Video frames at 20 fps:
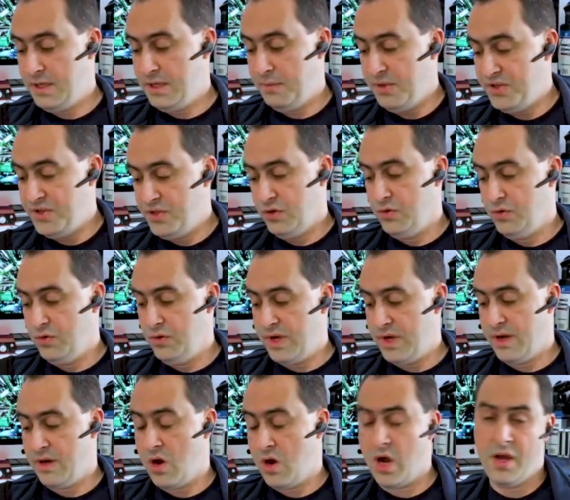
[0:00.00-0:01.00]
send me to
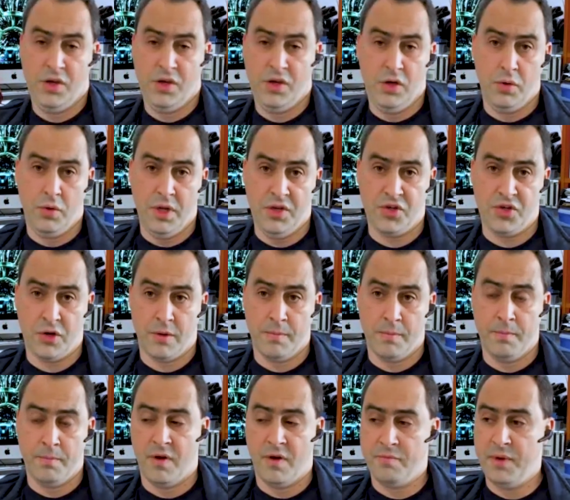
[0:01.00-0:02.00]
a high acuity
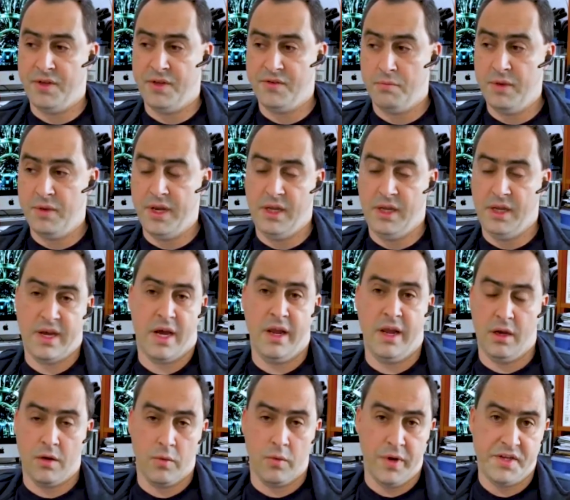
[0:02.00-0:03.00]
job, I've been to many
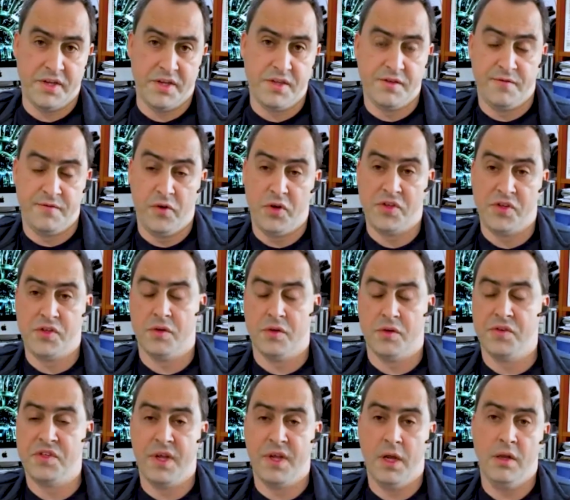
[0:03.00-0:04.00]
cardiac arrests, first on
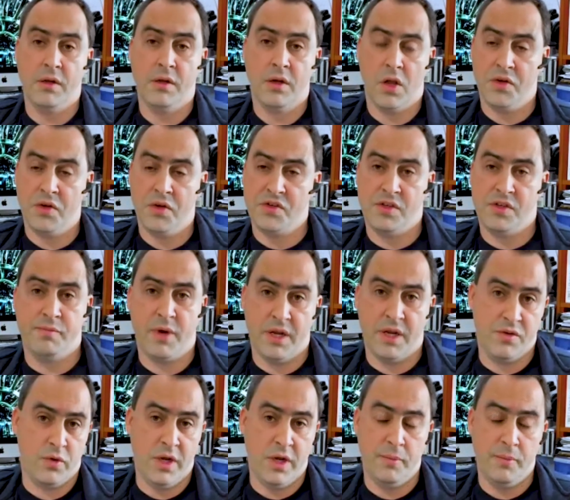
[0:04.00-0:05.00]
scene, closest by
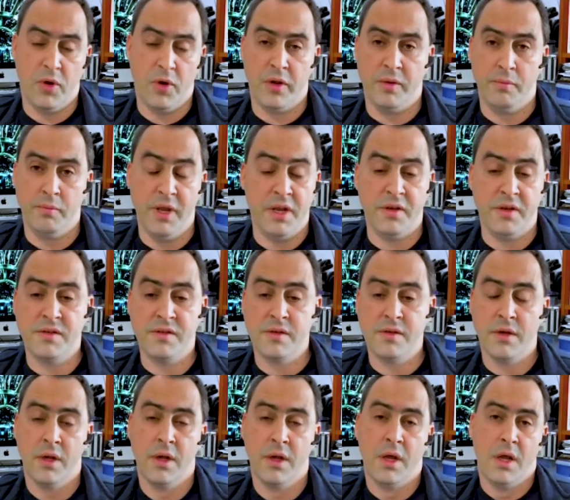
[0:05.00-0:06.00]
20 minutes.
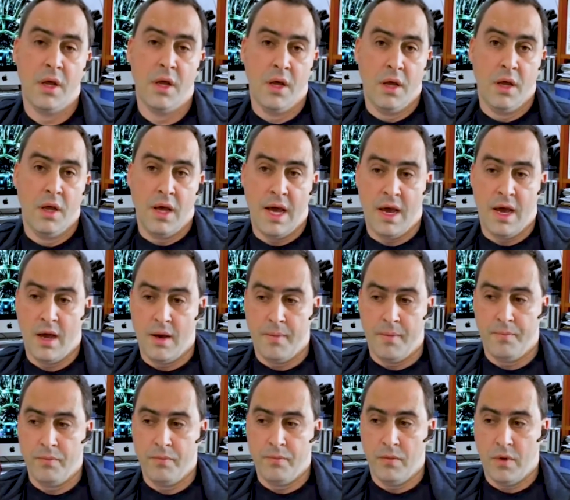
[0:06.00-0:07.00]

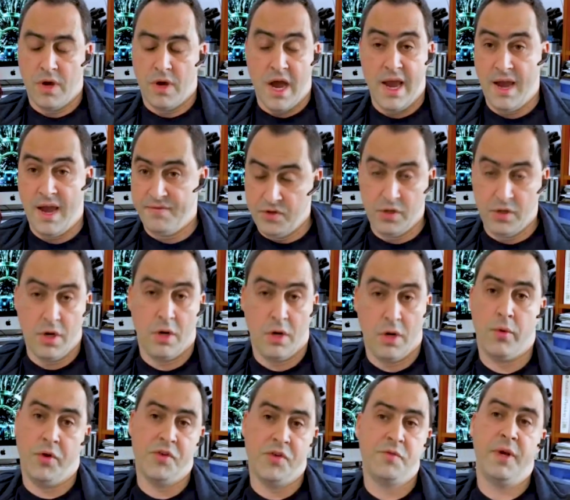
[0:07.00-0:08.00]
I have to go
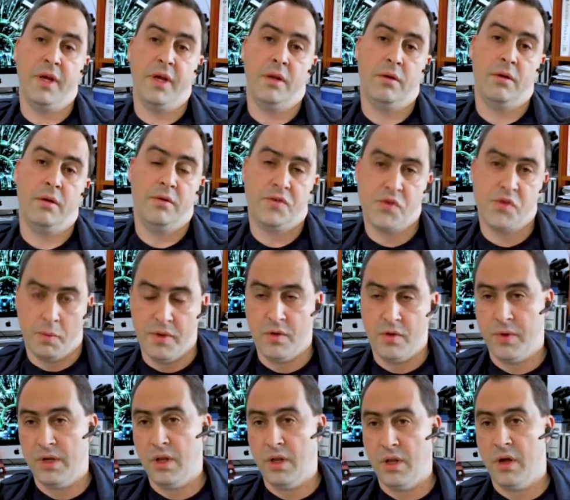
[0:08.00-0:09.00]
road speed, stop at
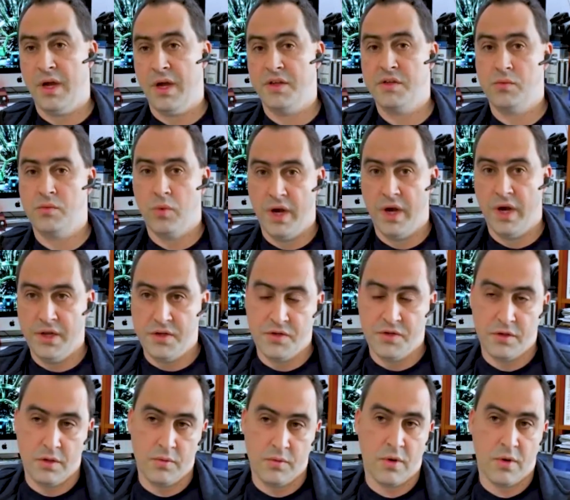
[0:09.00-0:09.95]
the red lights, wait to turn